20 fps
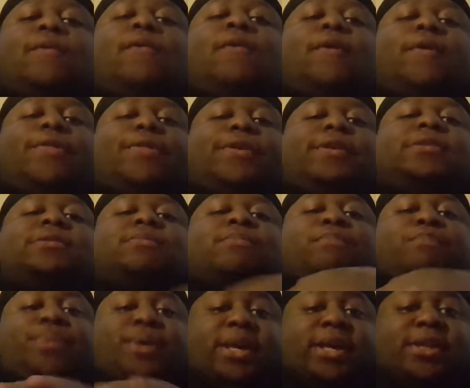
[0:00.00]
or this
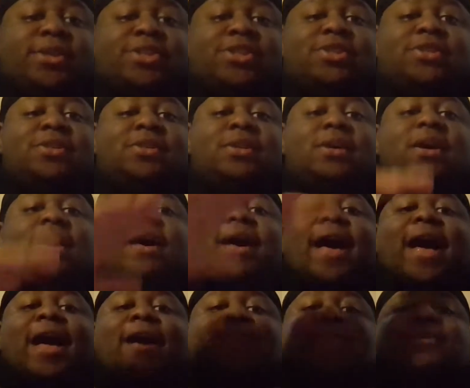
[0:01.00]
bitch,
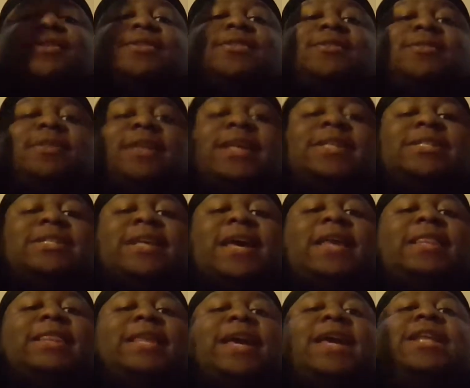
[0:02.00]
let's
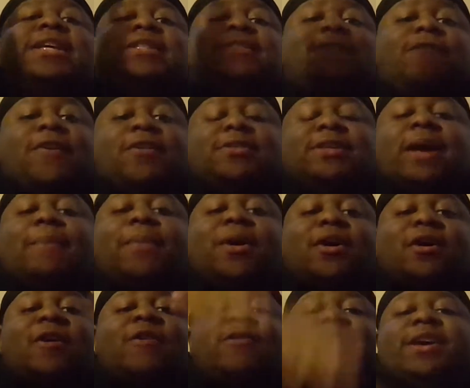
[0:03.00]
say ladies first. I'm
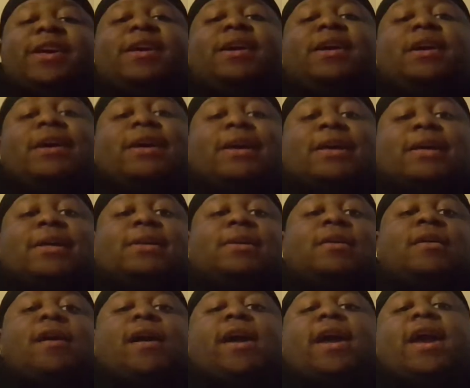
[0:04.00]
gonna go with
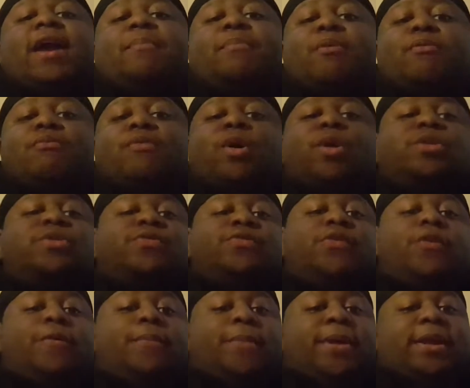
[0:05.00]
Amber Rose
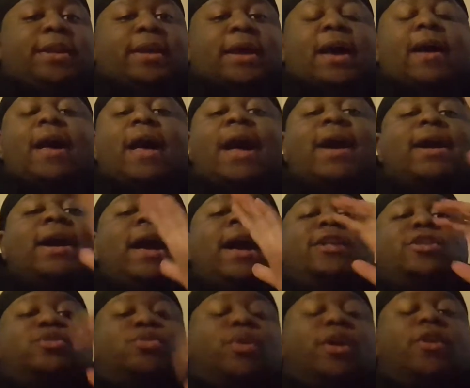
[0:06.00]
for a minute. I've
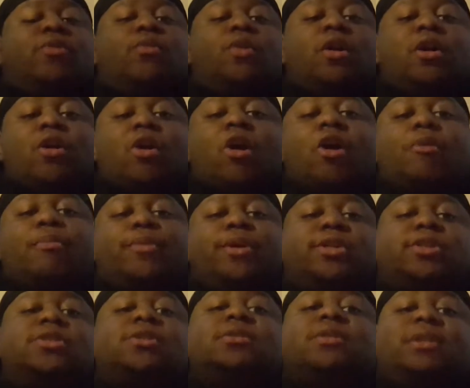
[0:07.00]
got 21
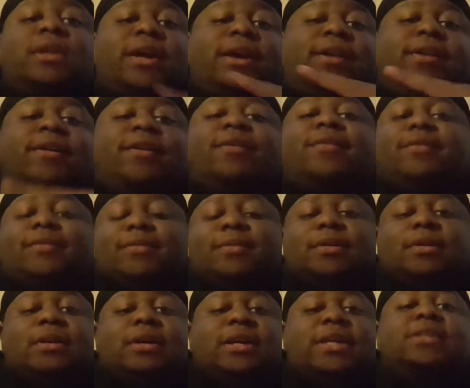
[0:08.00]
Garbage later.
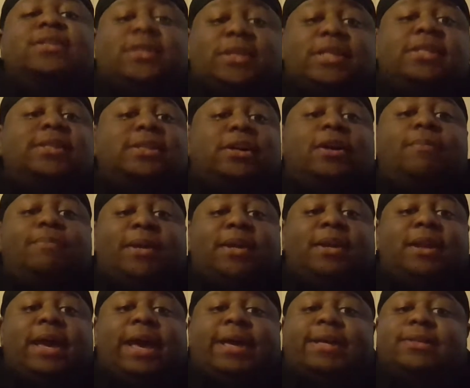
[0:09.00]
He's gonna
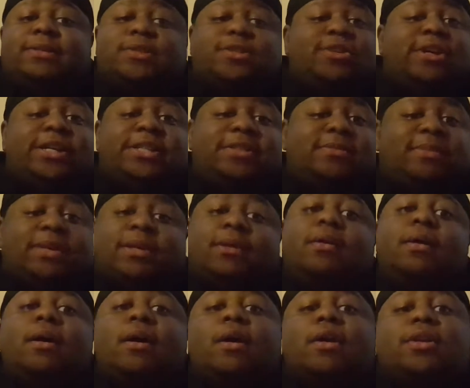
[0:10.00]
be next, trust
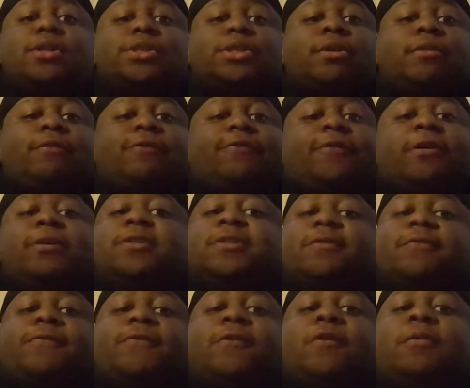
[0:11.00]
me. So
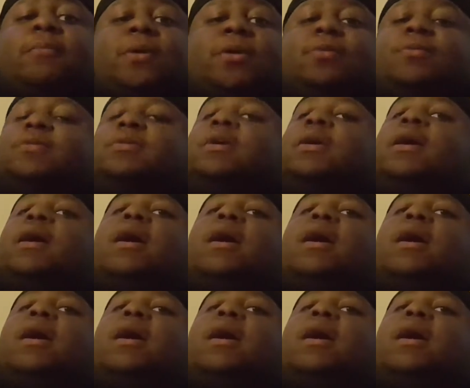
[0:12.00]
first and foremost,